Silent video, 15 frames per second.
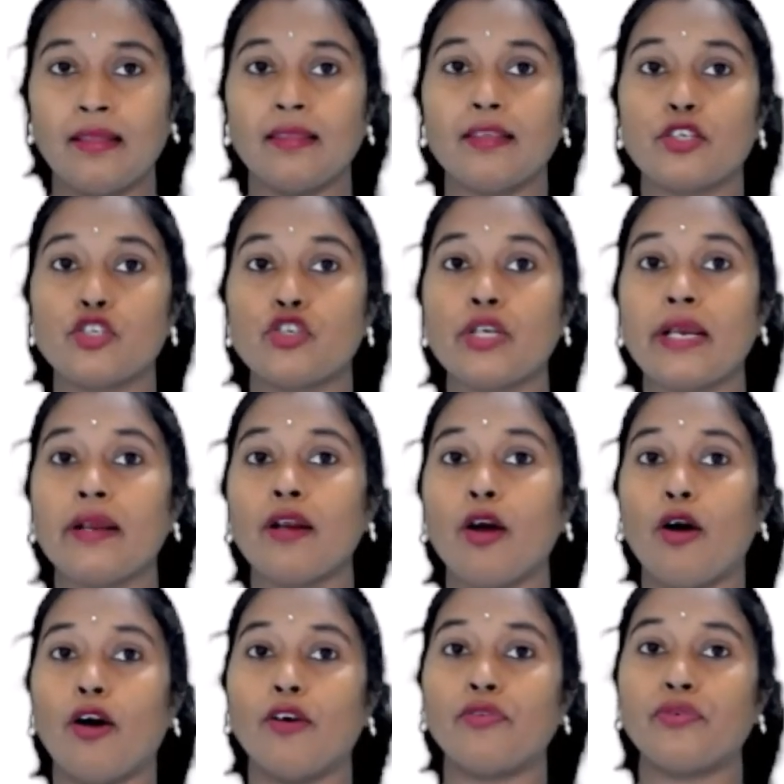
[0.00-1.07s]
the share
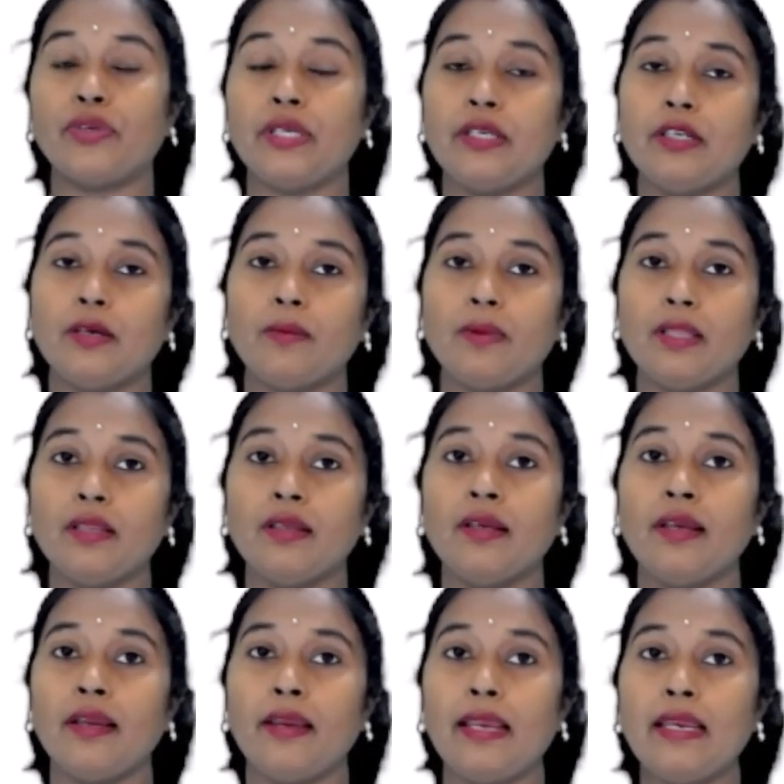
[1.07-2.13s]
of renewable
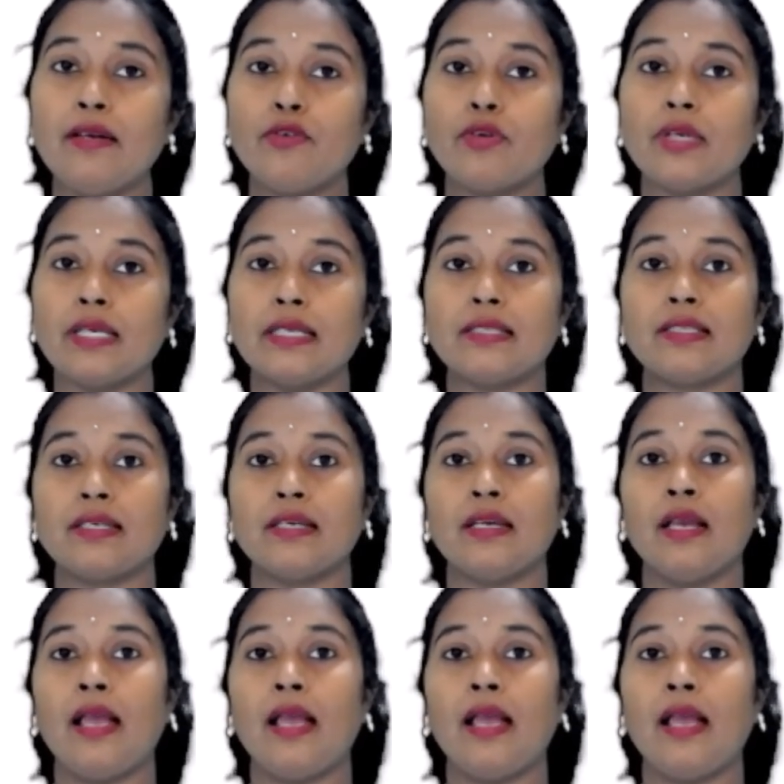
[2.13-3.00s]
increased